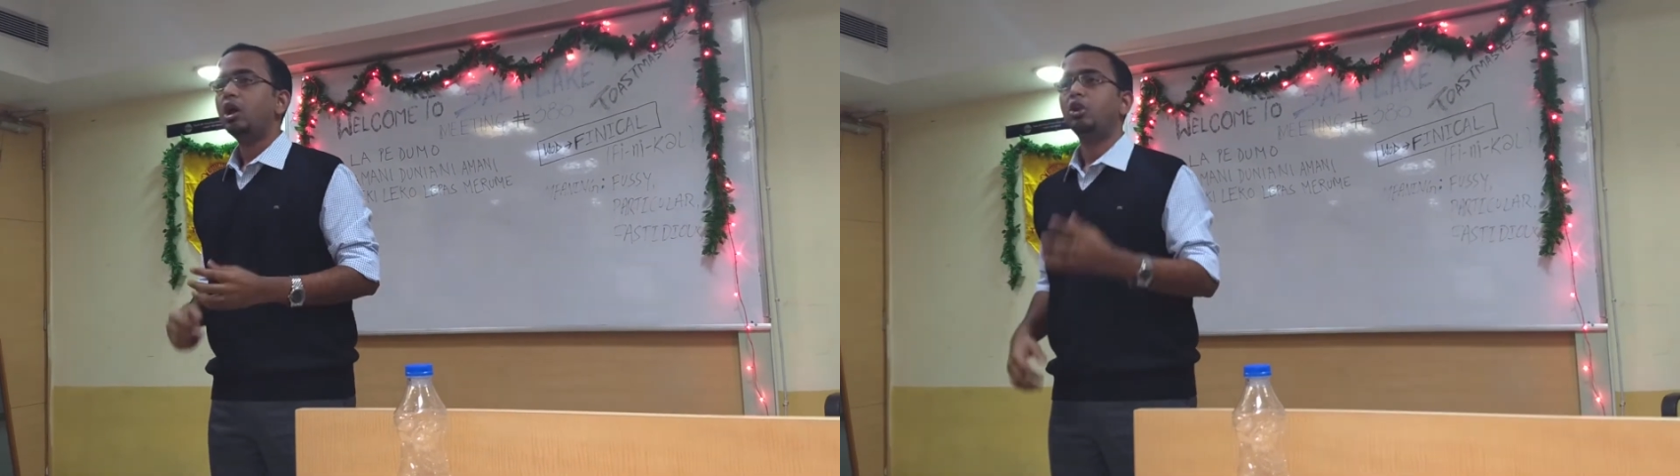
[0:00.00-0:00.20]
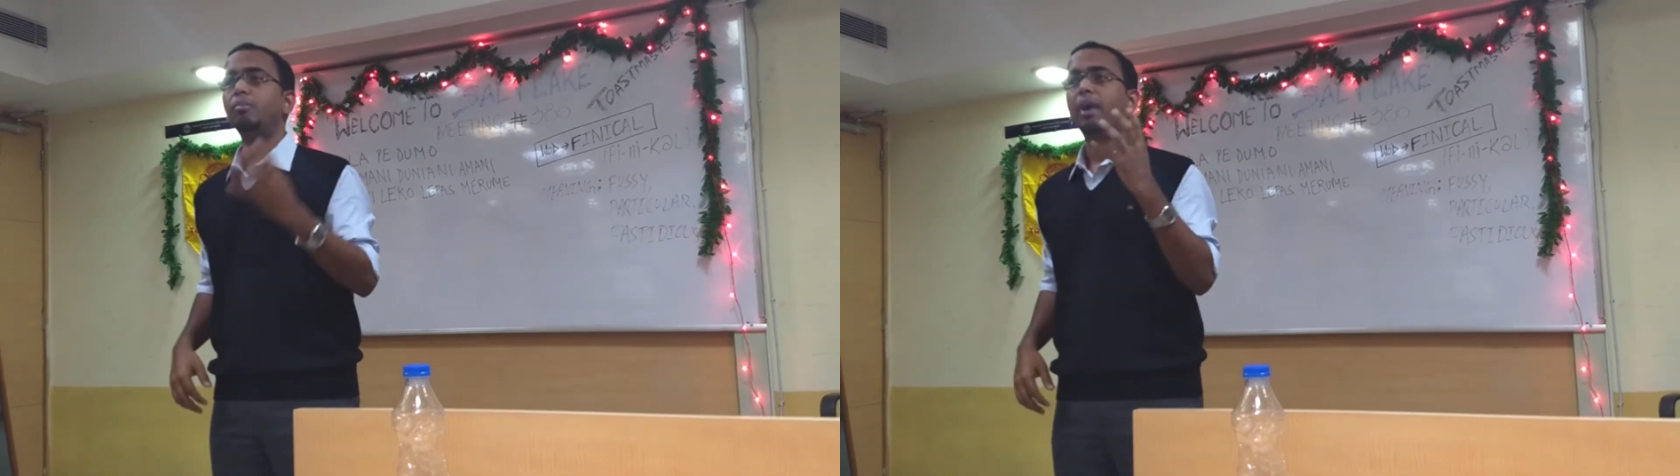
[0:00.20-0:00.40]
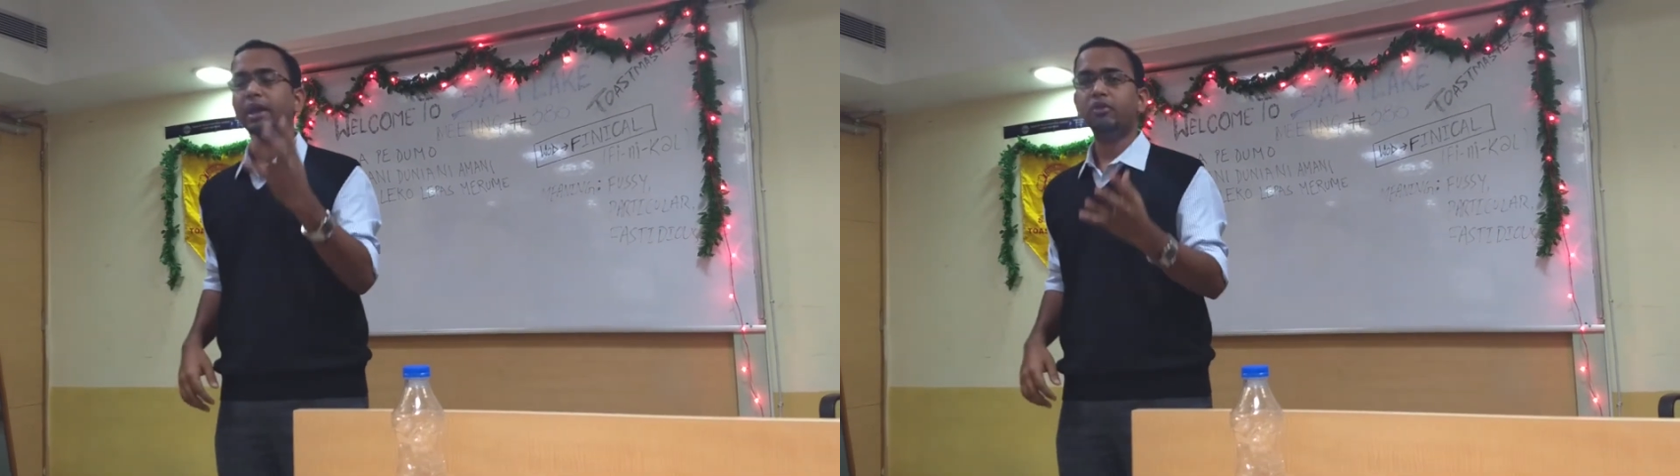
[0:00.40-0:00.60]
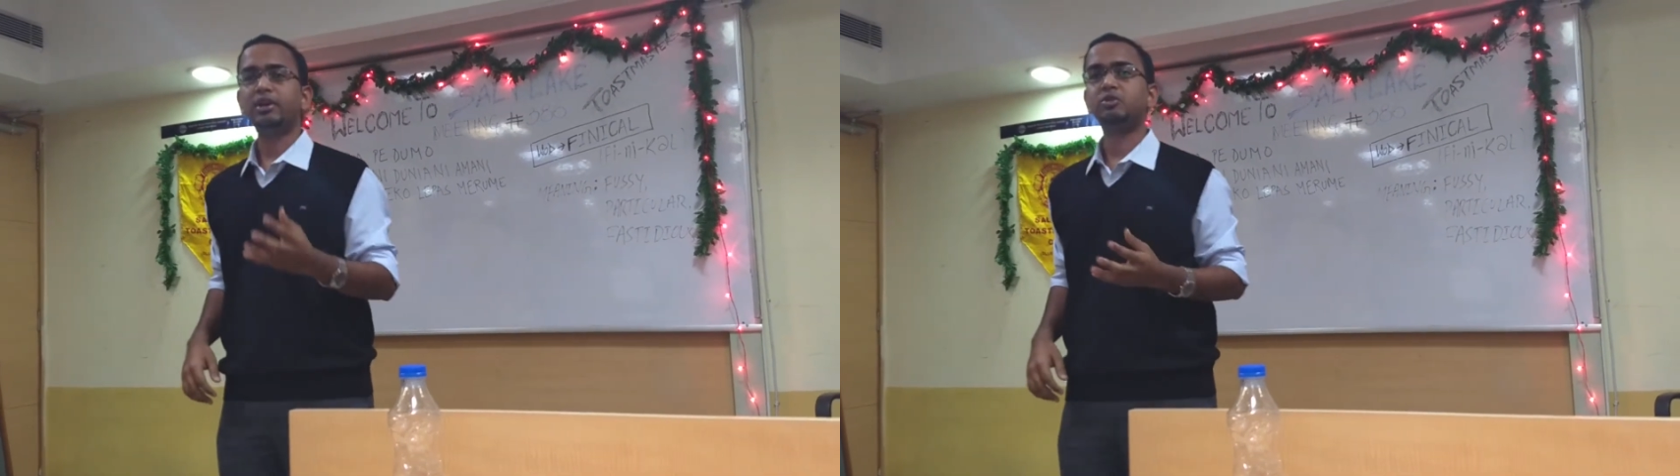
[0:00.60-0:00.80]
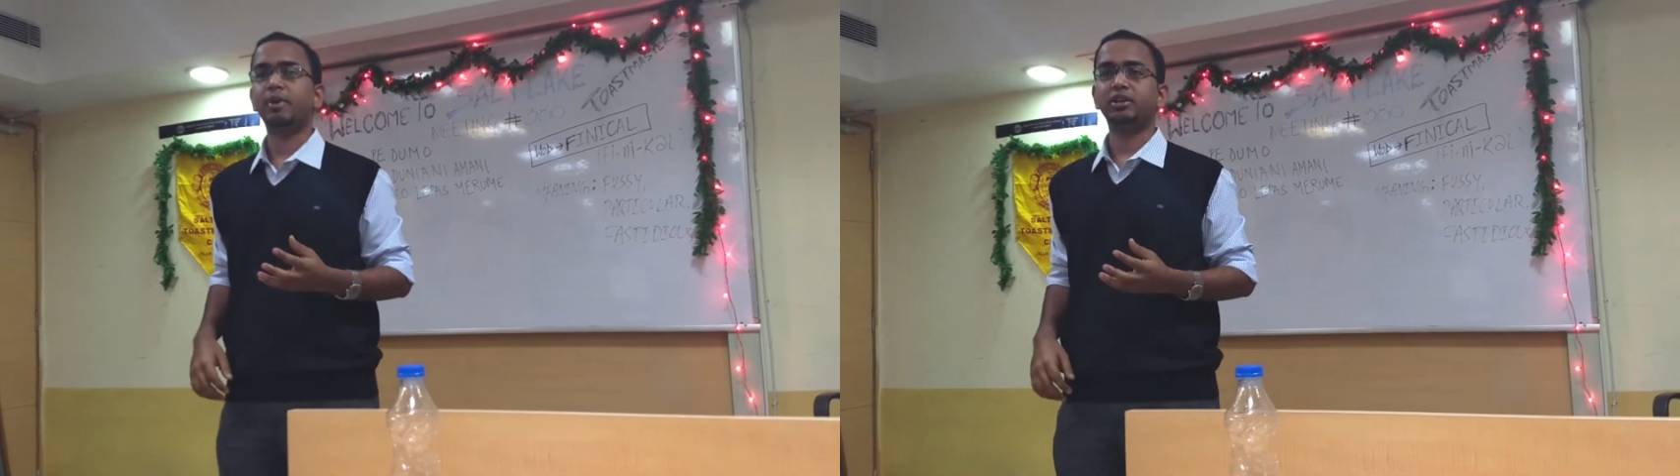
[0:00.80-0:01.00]
Now,
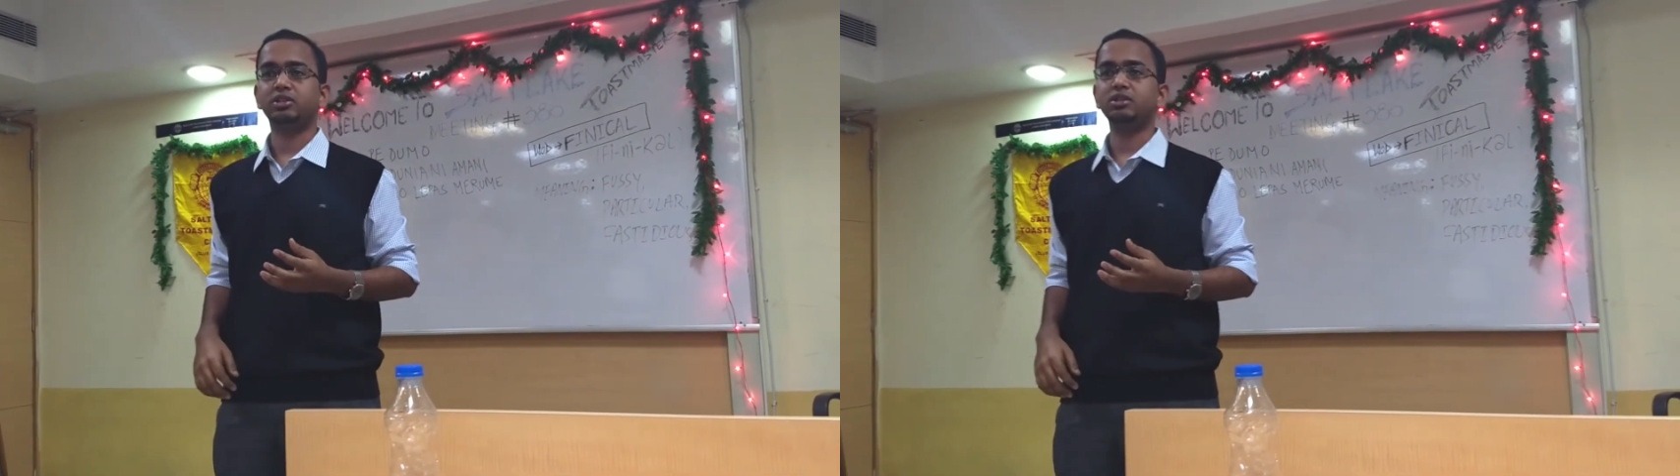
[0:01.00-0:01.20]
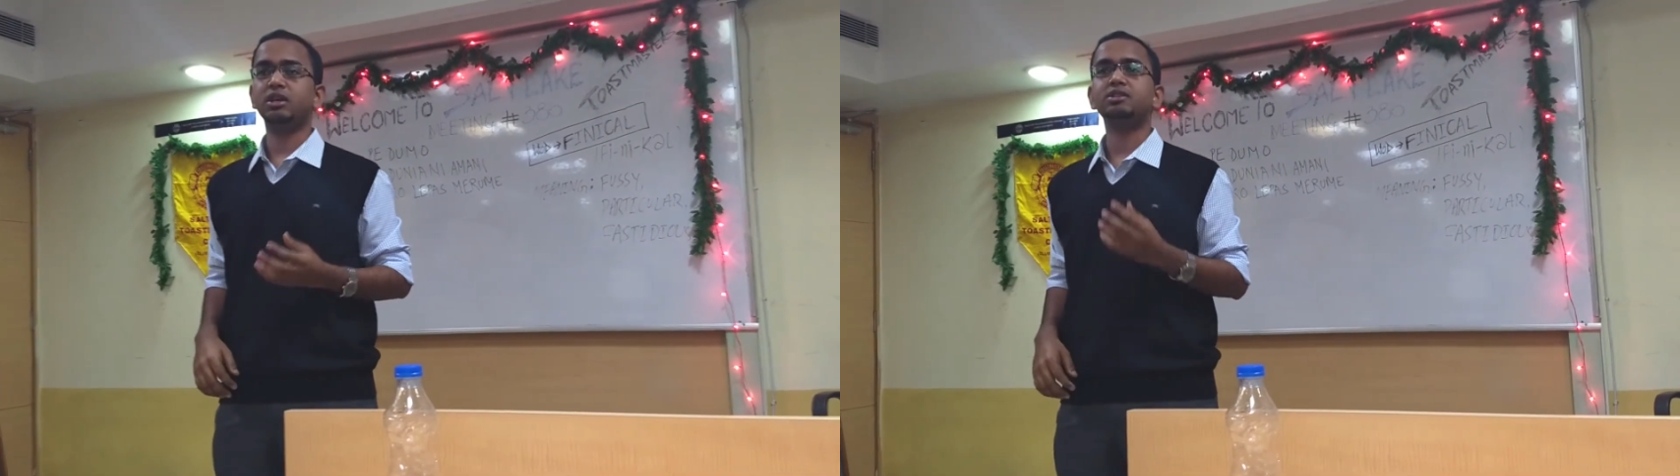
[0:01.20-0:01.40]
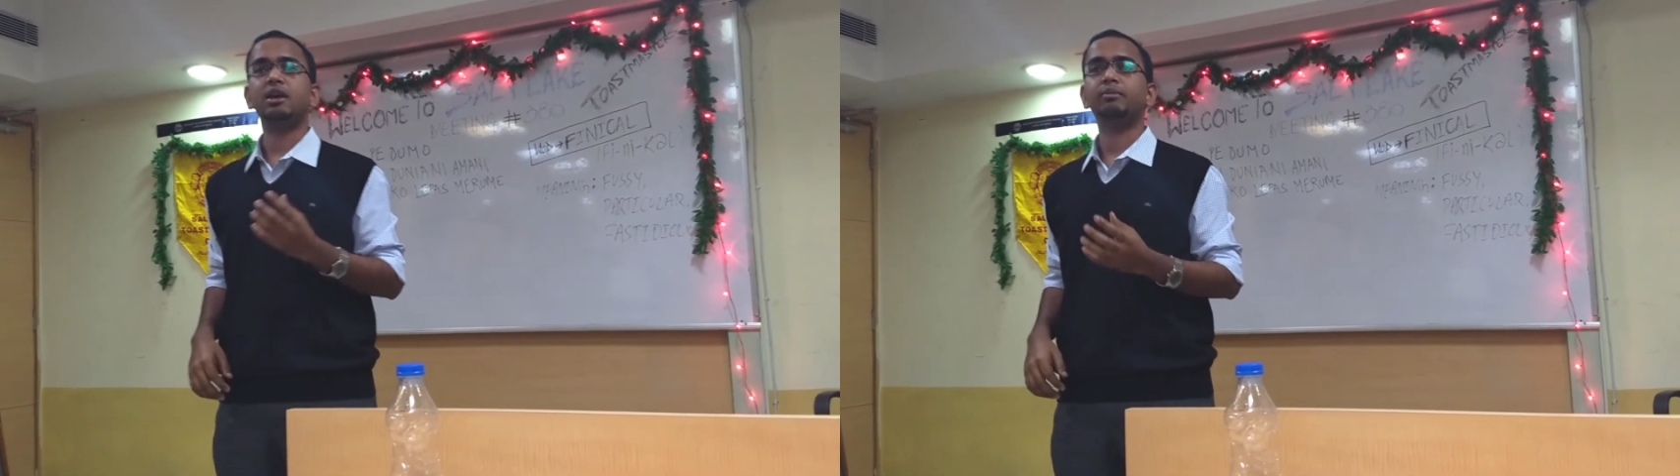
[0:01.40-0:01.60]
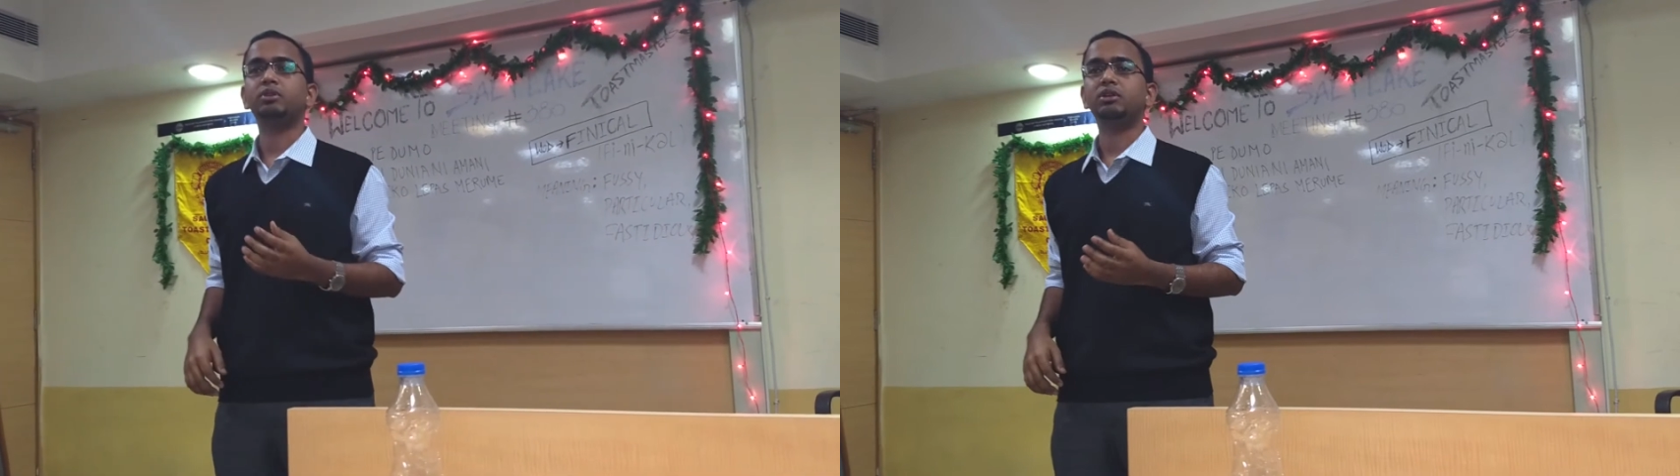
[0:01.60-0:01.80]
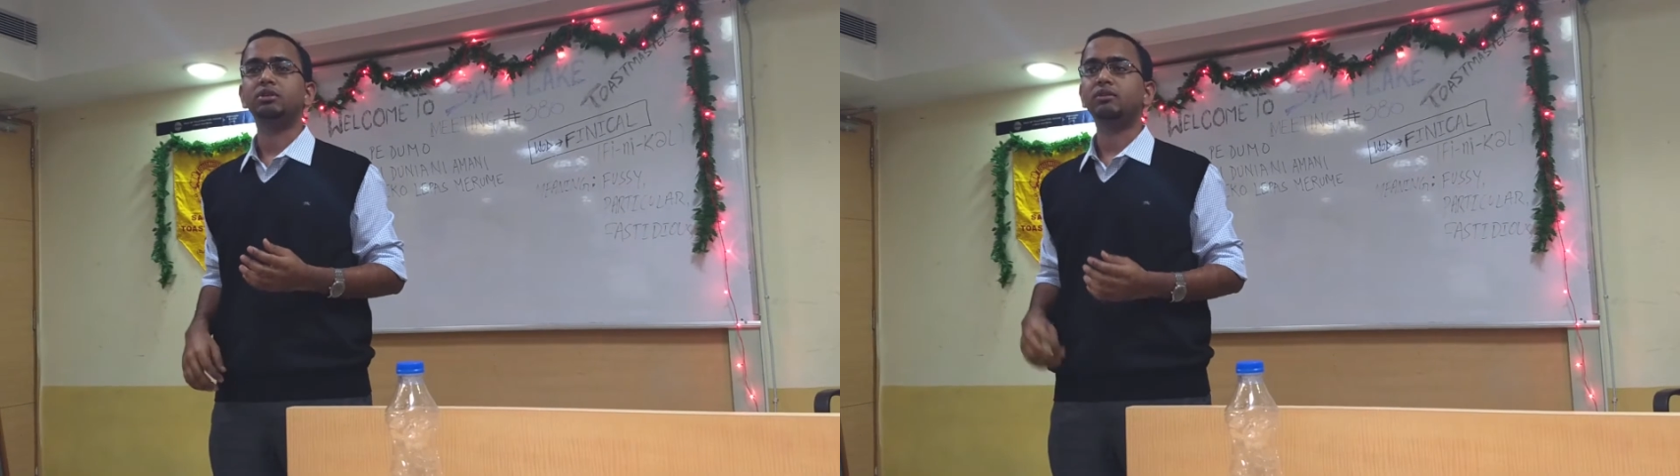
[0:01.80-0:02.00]
micro-expressions are
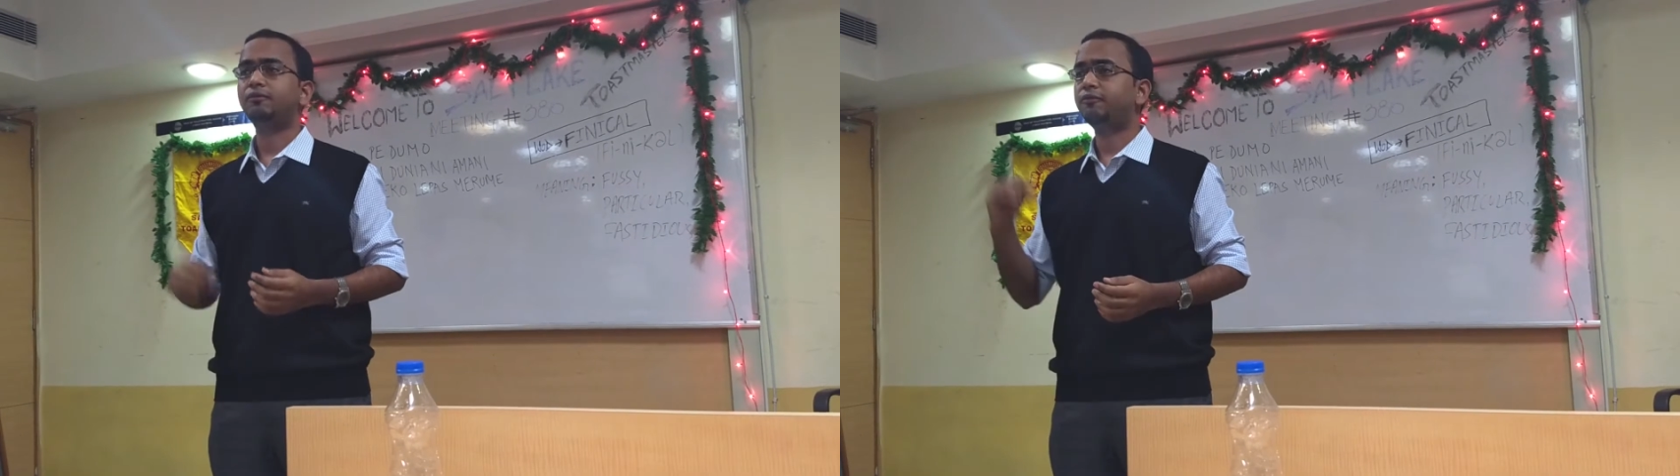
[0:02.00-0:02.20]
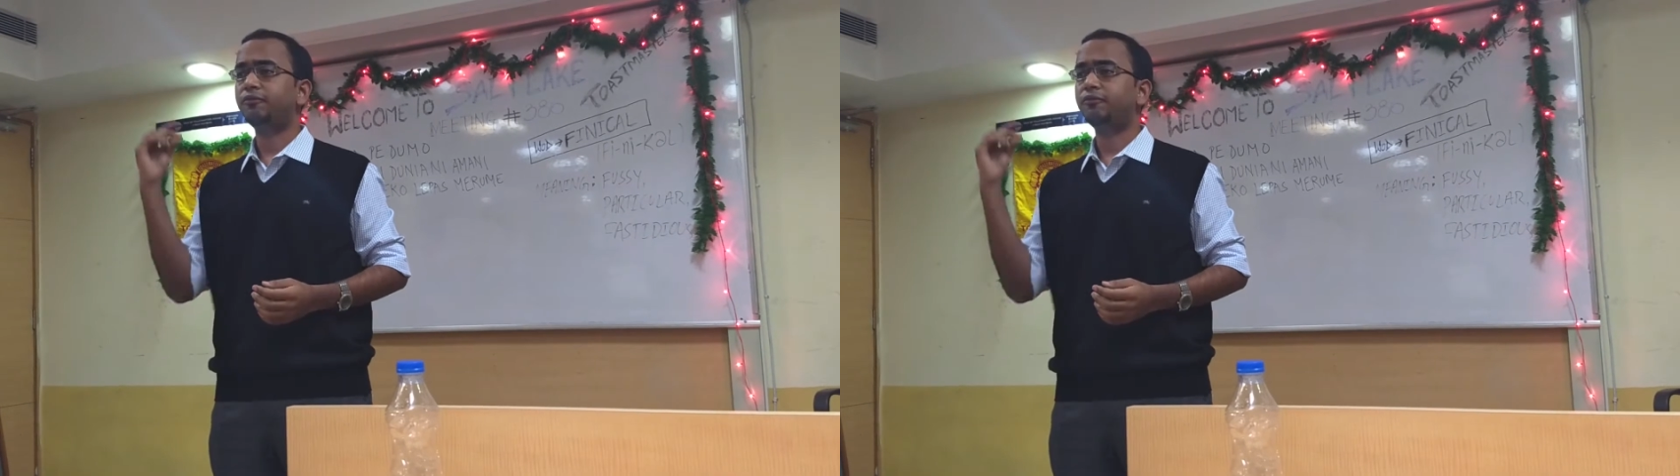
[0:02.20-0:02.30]
something that